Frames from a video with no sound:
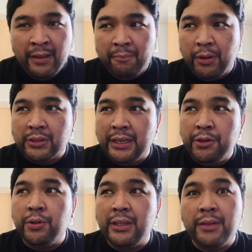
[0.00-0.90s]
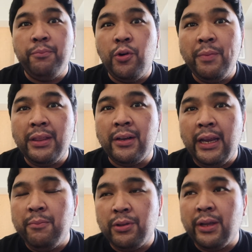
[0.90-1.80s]
Because I know that the moment they're
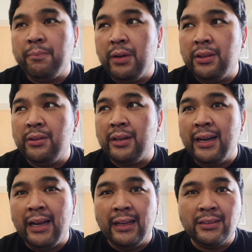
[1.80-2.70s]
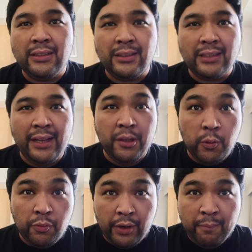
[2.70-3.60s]
able to get blood in their hands, it's kind of
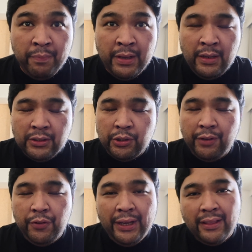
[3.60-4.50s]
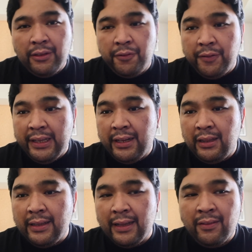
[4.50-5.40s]
over. So if you get the
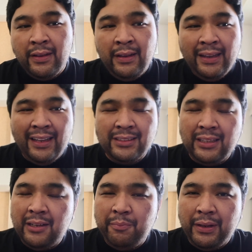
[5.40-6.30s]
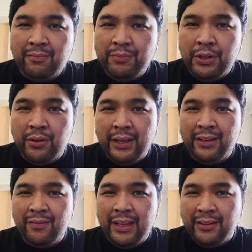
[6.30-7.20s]
feel that it's still a bit,
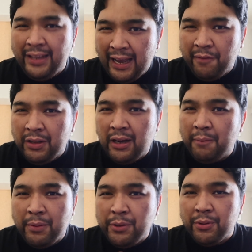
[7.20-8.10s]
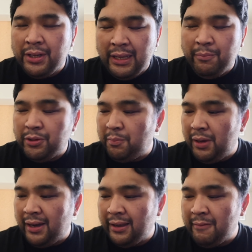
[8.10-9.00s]
they have the copper, you weren't able to
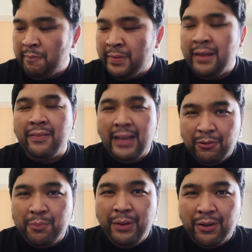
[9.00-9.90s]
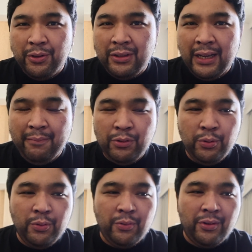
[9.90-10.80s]
block it, that would be a good time
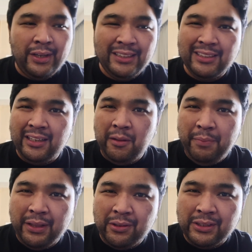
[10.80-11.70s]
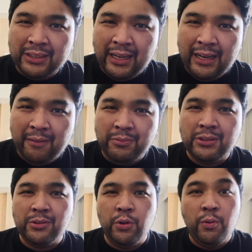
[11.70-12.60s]
to risk a little bit on
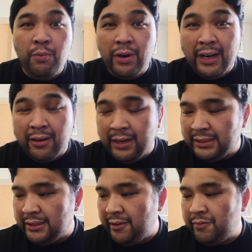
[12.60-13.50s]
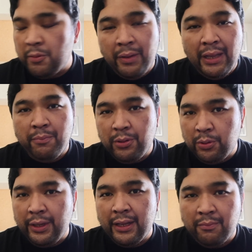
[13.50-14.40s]
scabs, go more aggressive to be able
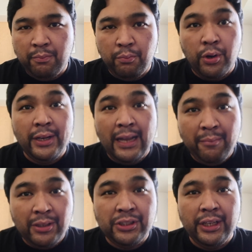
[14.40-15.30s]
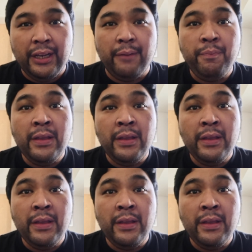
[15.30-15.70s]
to get more damage in,